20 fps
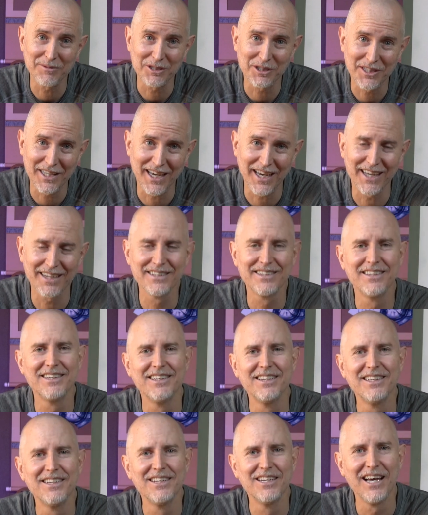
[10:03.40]
as you can.
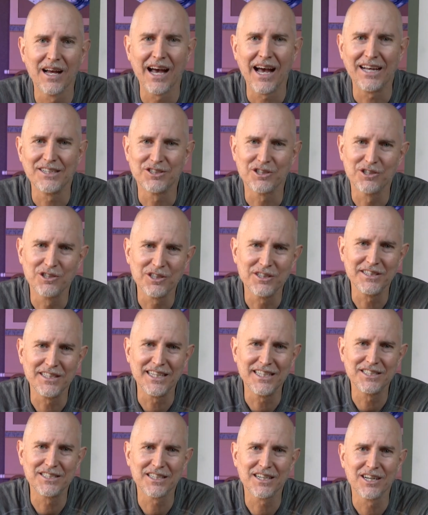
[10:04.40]
As a good
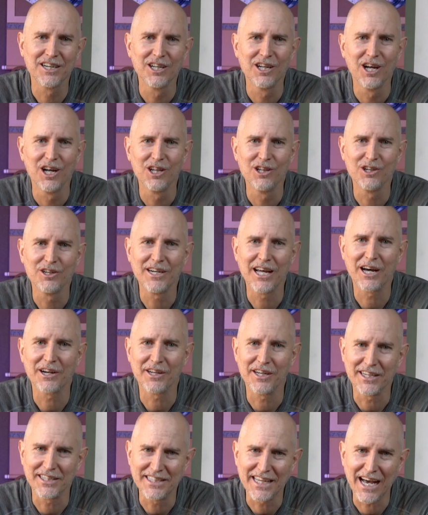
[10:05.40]
ninja, learn how
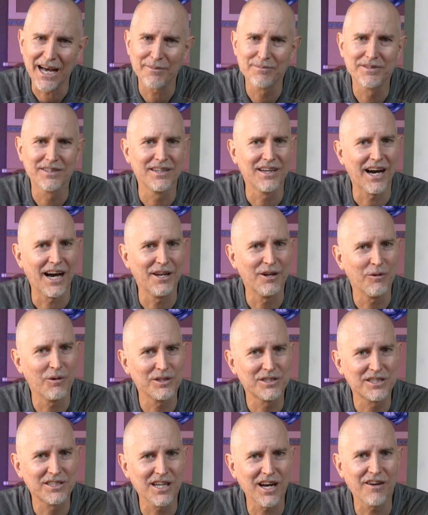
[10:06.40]
to adapt. I know
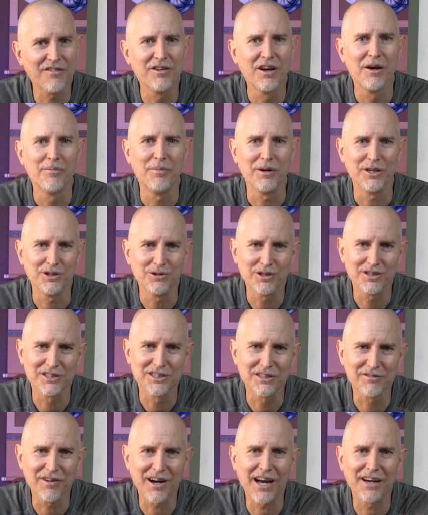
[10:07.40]
it's tough, but you can
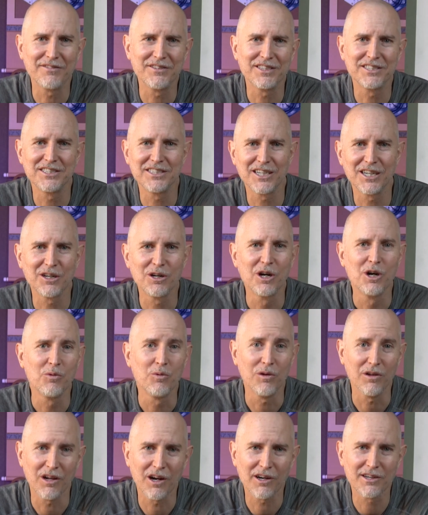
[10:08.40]
survive this year.
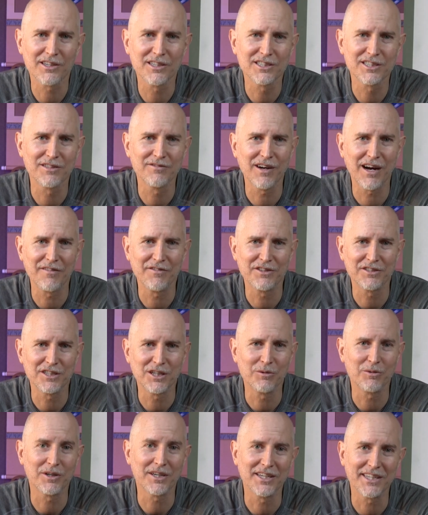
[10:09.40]
We're all going to survive this
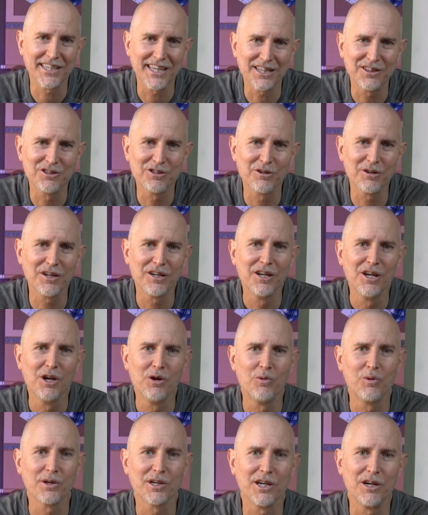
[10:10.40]
year. We're going to get through it.
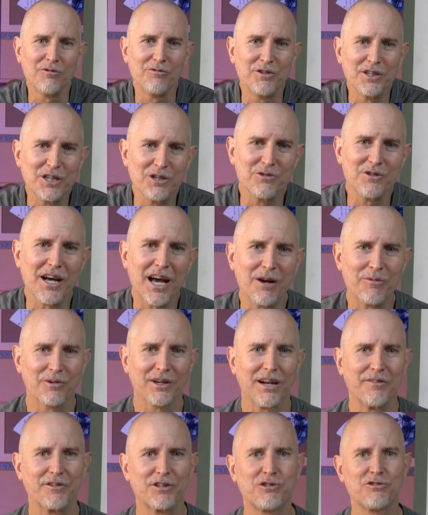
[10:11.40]
We're going to reunite. We're
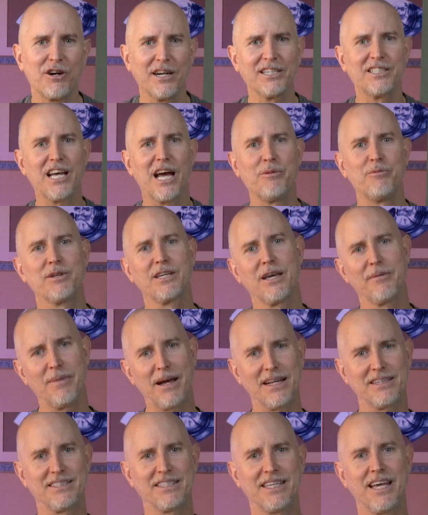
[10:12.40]
going to have a great time when we get
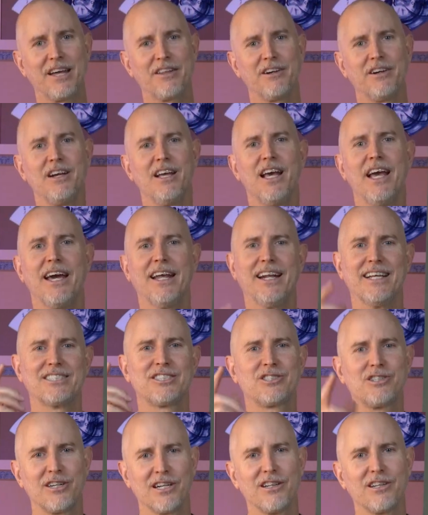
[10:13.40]
back together, and I
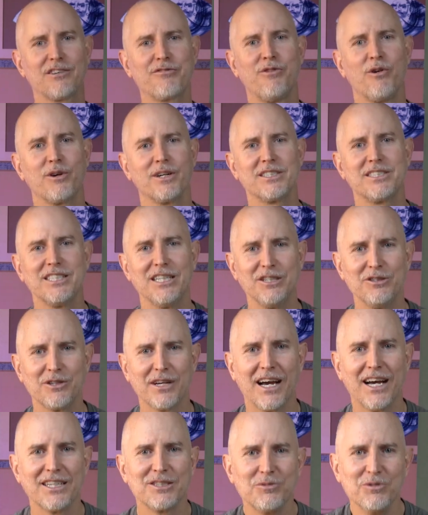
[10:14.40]
certainly look forward to seeing you
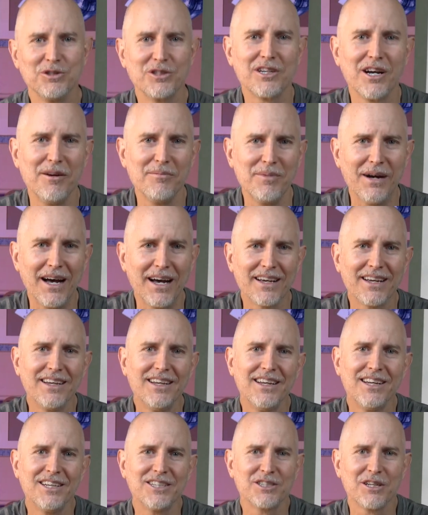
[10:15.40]
guys when you come back.
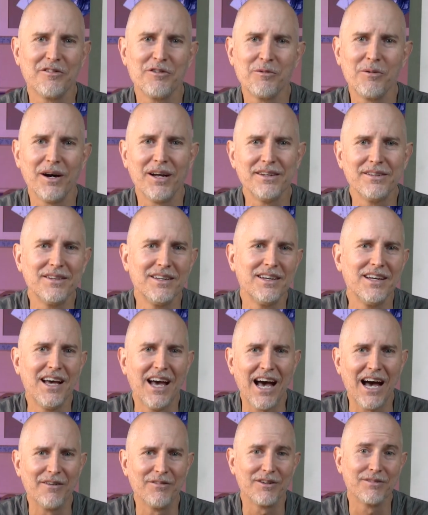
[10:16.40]
So everyone,
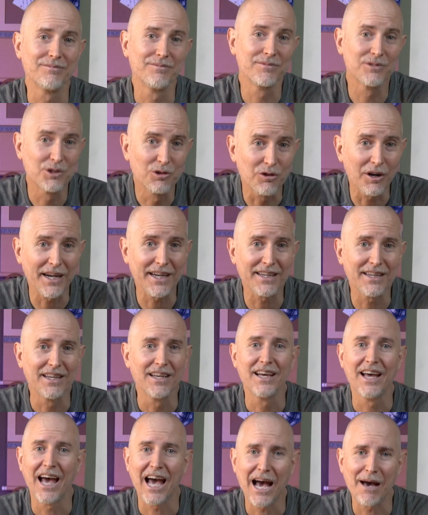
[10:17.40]
have a great,
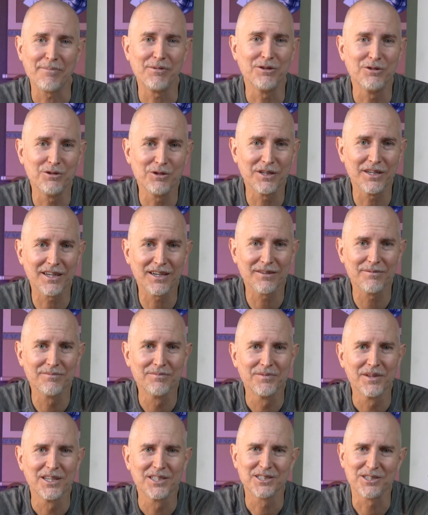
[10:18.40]
happy New Year.
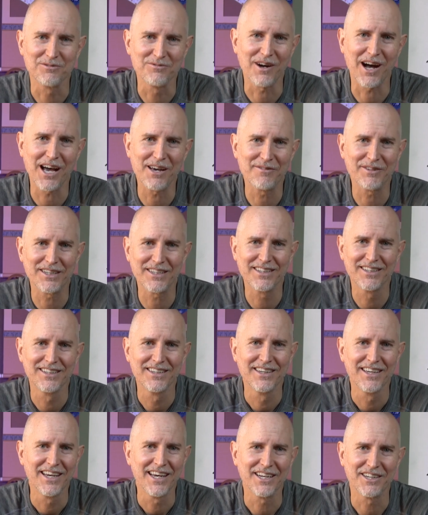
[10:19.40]
Survive it,
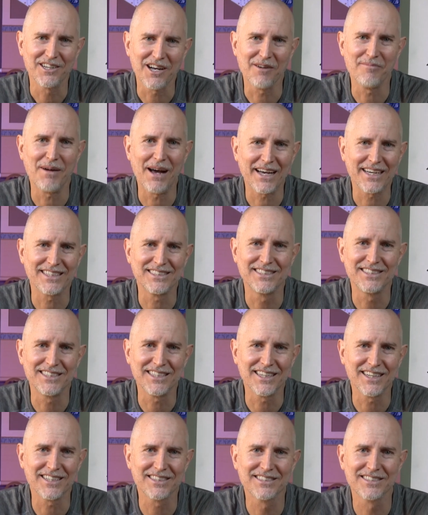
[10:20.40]
and come back and
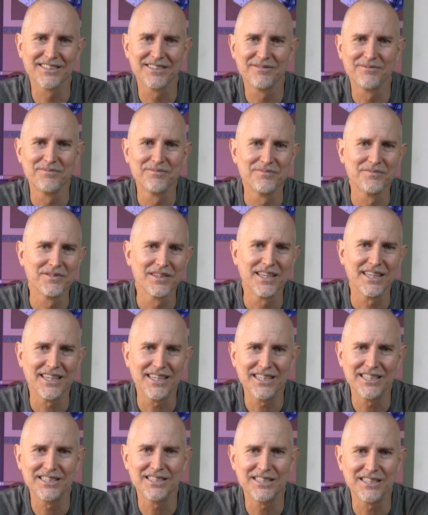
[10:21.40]
see us.
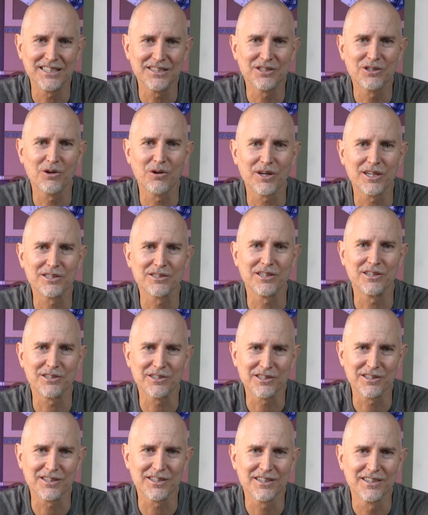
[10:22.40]
Isshin
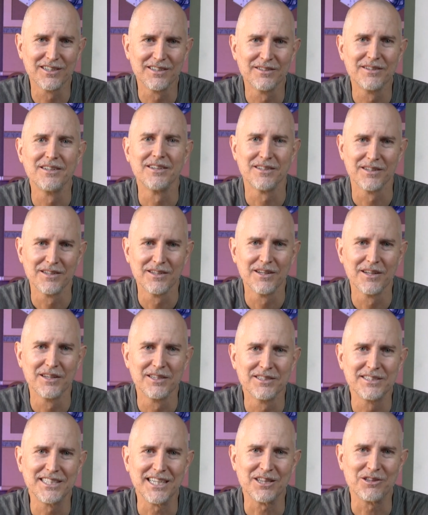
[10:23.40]
tsuranuku.
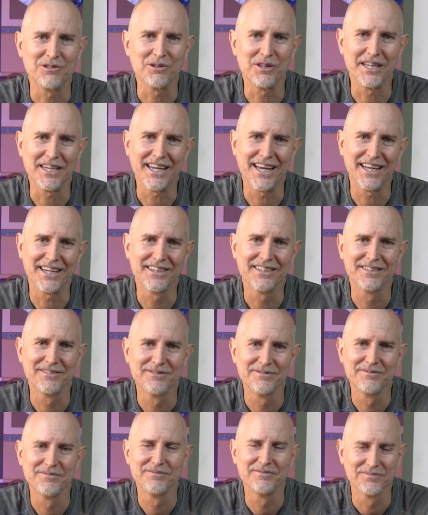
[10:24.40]
See it through the end.
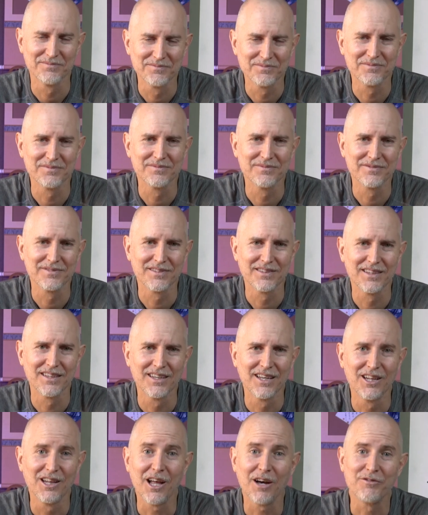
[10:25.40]

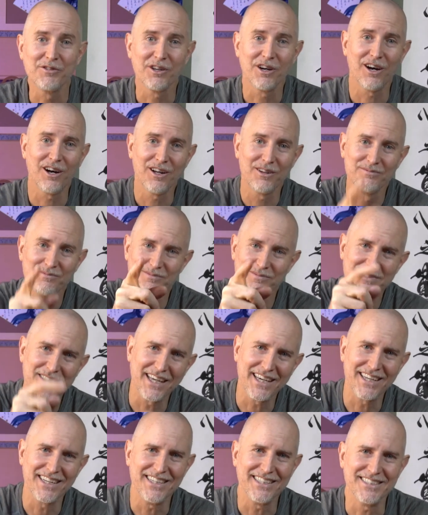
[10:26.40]
Love you all.
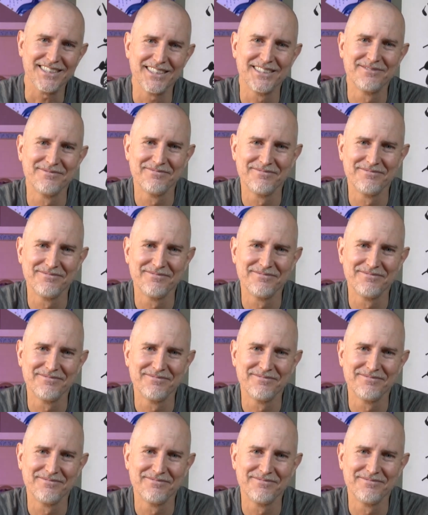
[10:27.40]
Take it easy.